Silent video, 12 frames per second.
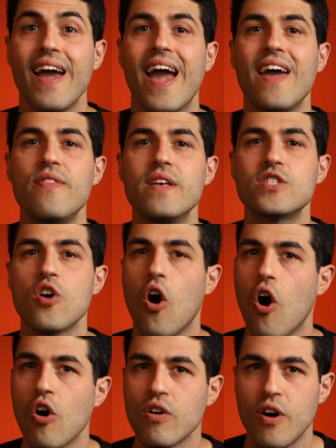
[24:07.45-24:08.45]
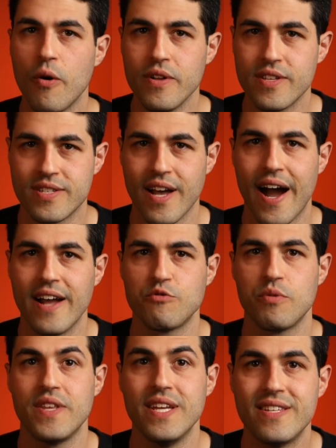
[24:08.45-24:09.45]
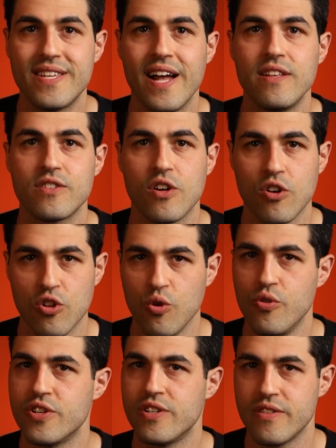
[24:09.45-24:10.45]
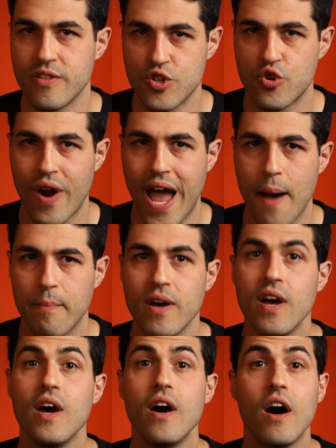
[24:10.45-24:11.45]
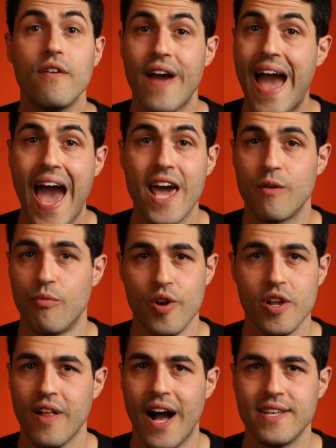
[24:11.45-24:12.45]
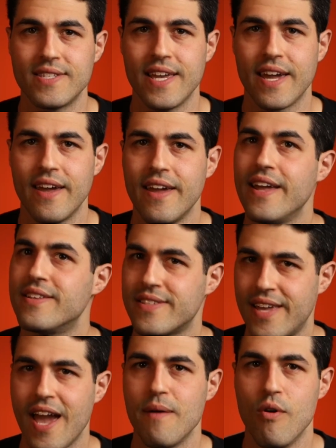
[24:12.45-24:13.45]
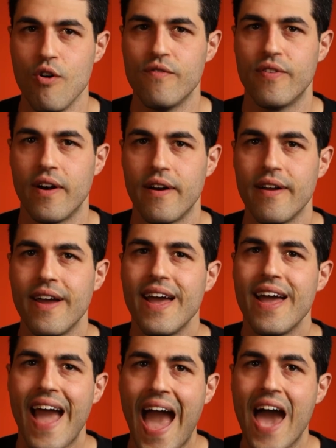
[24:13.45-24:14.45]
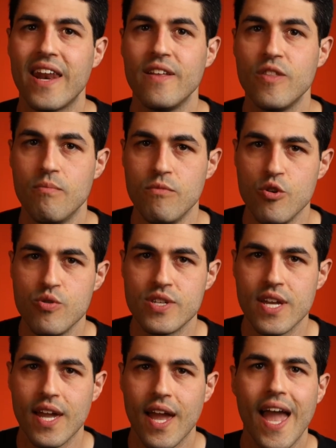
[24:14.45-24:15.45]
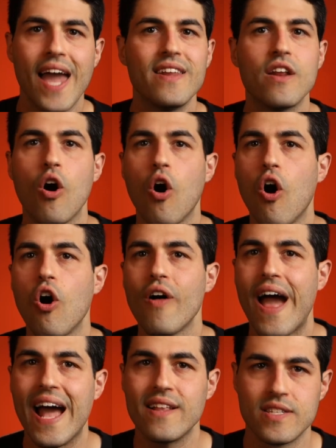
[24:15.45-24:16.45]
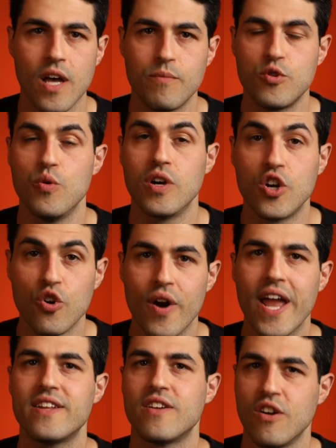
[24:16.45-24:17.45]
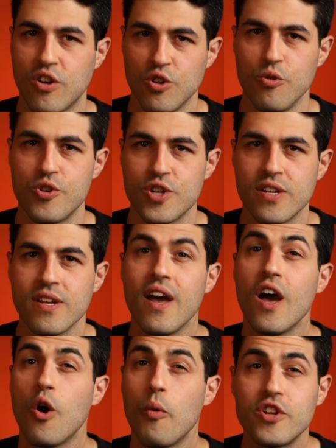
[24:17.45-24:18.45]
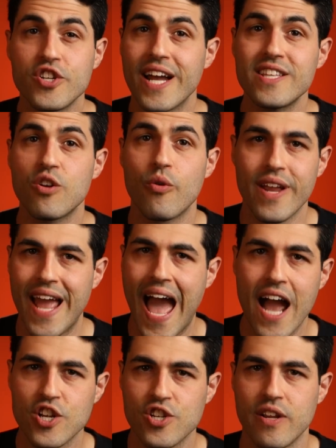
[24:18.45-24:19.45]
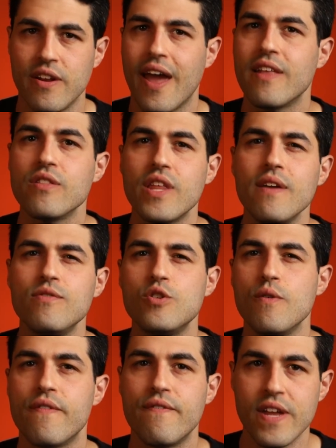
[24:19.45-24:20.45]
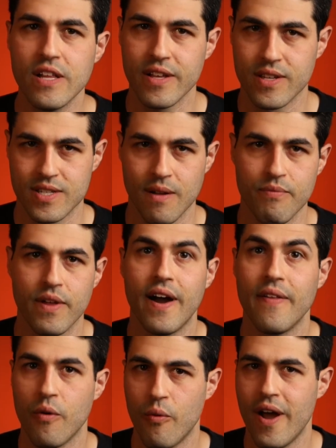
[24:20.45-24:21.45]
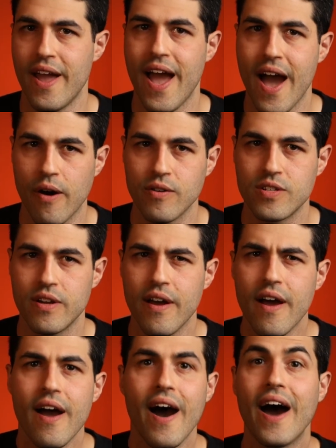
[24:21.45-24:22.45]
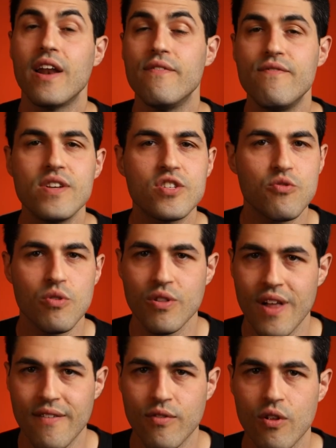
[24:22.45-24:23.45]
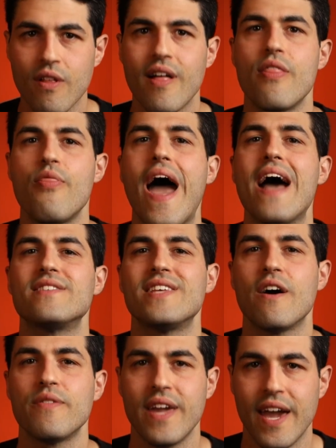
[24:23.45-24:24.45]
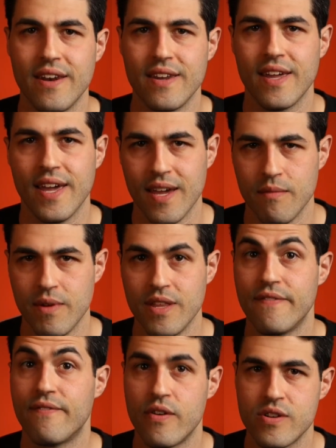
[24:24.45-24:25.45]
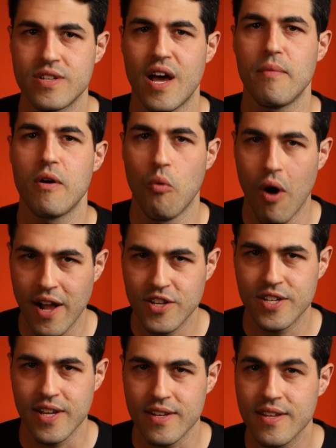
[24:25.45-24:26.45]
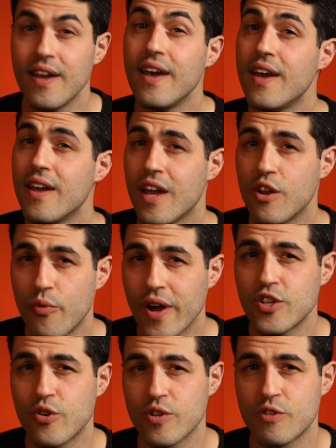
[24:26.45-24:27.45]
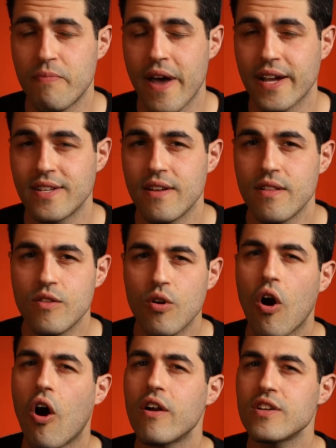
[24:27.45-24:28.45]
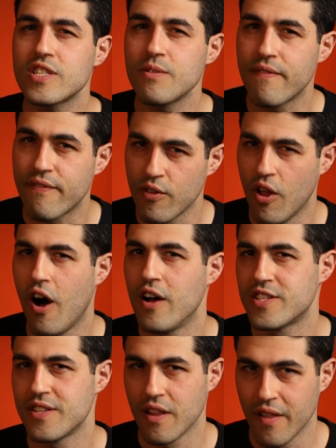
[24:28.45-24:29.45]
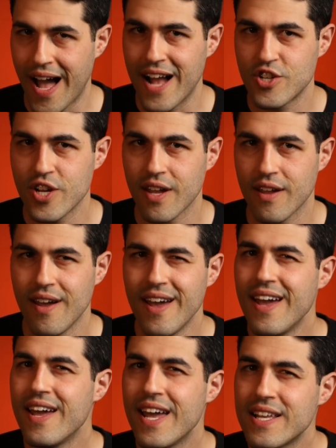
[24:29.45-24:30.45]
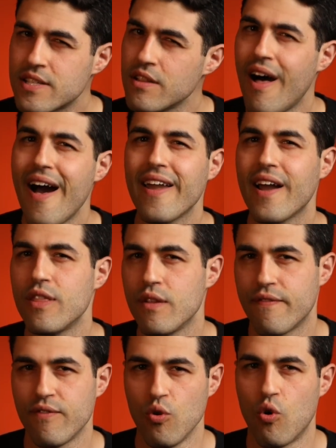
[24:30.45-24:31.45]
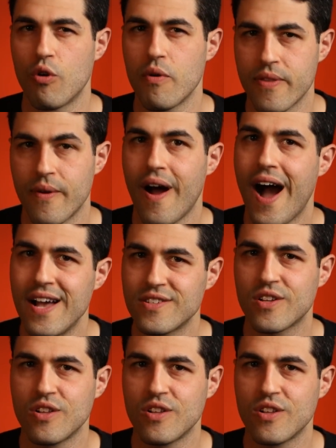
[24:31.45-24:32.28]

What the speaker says: And this all coincides with the intense conclusion to the trap, of Adam realizing it's game over. Add in the music, and it all adds up to a great conclusion, which gets a reaction and leaves you feeling something on the way out. On a visceral level, that's how the ending hit me the first time I watched it. In retrospect, there are some flaws in the logic. Is lying on the floor with your eyes